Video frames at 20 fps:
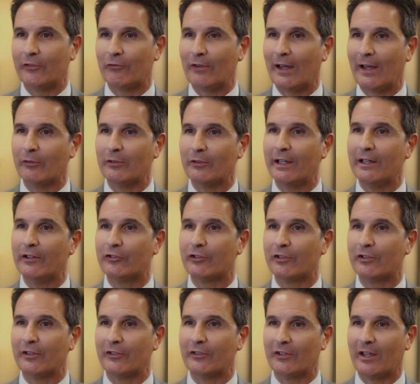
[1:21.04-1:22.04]
the
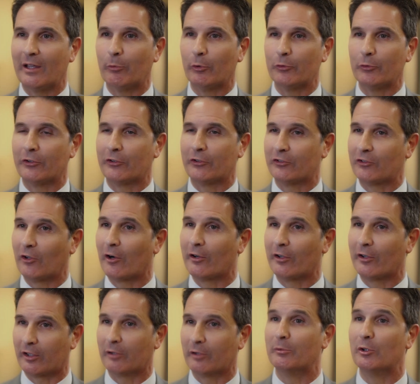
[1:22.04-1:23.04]
foundation is able to start
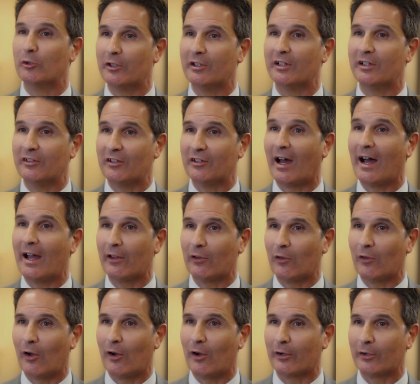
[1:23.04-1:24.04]
a community
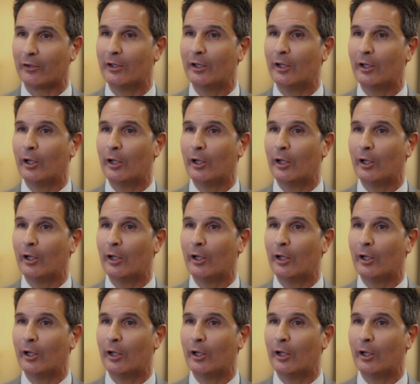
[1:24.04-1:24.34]
dialogue